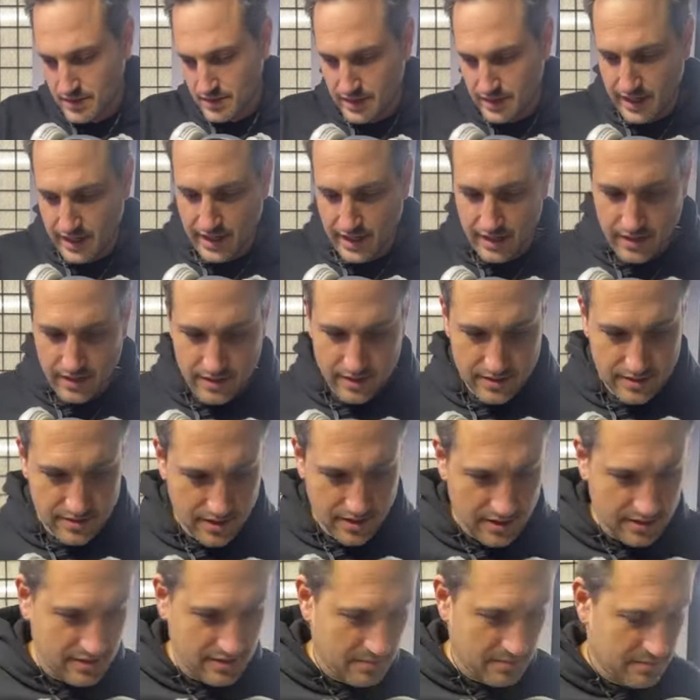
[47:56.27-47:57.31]
Yeah, that's and awesome.
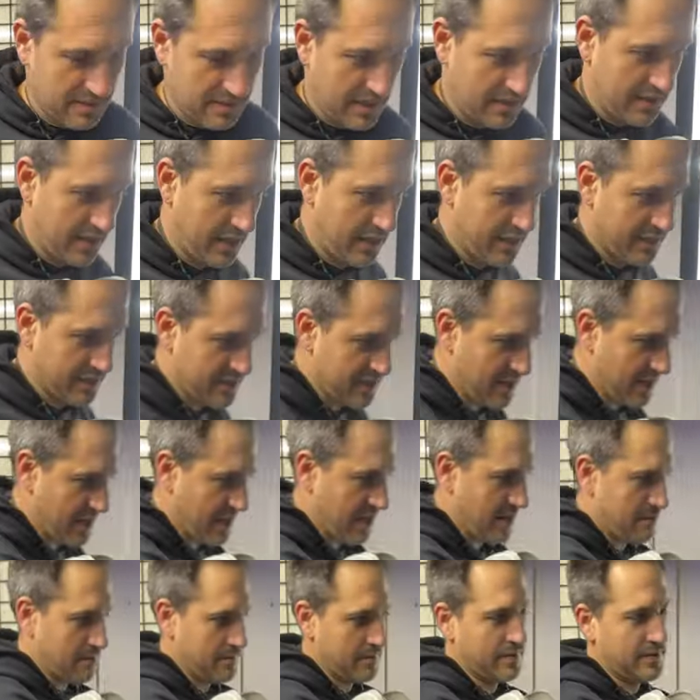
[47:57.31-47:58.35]
Then, Sounds like you're set
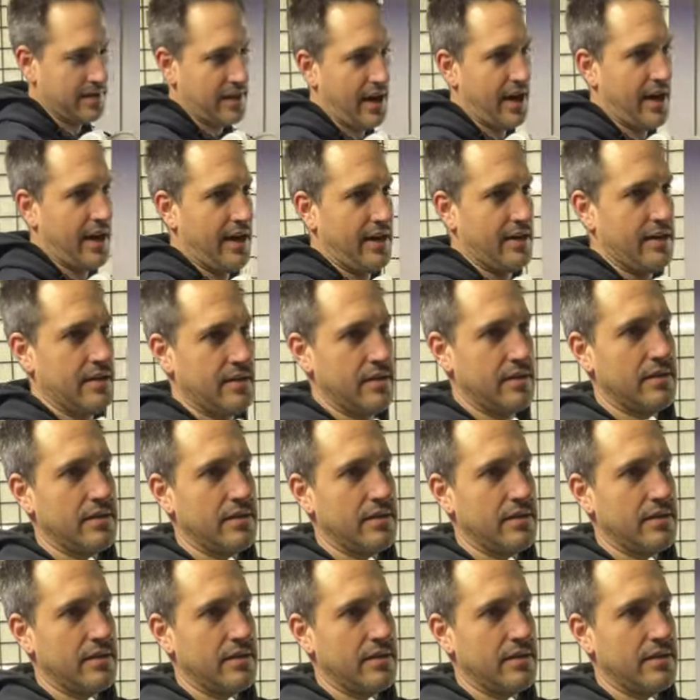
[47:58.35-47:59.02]
up with that.